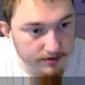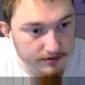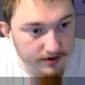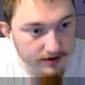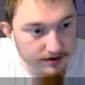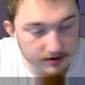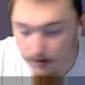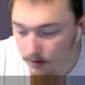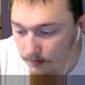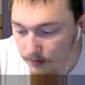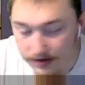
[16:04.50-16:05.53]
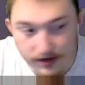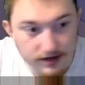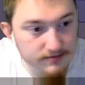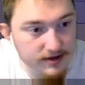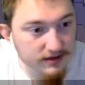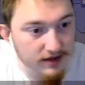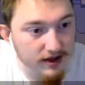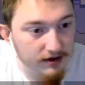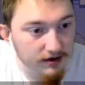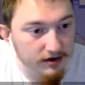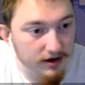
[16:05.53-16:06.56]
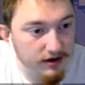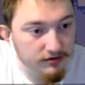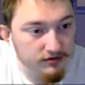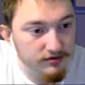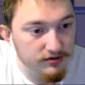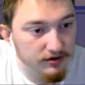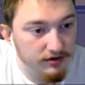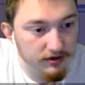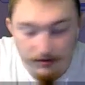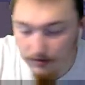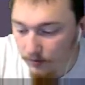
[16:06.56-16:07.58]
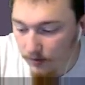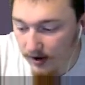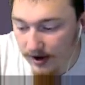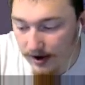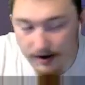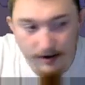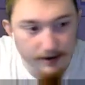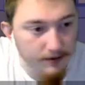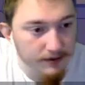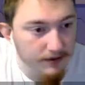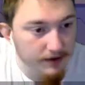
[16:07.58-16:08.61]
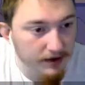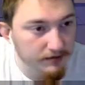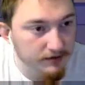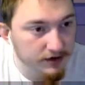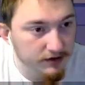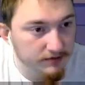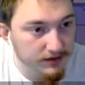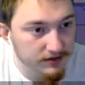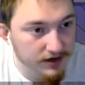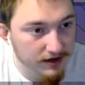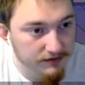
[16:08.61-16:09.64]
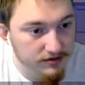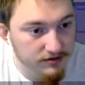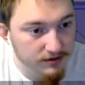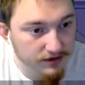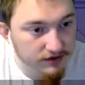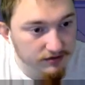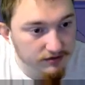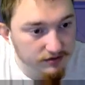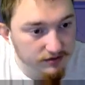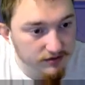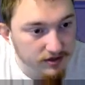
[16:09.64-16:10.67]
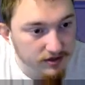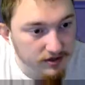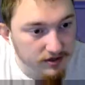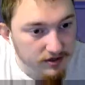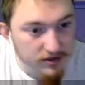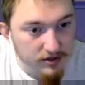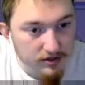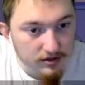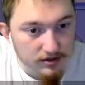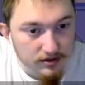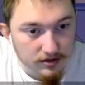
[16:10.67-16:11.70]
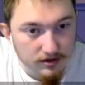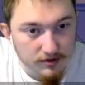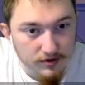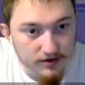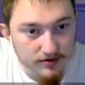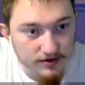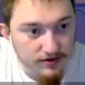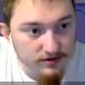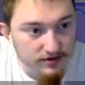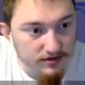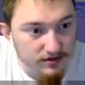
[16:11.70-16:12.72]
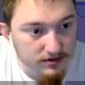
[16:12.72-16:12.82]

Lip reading: Right, nope, we need to make that a lot sooner. Wow, I was not expecting to have to deal with that so soon. Okay, what is this?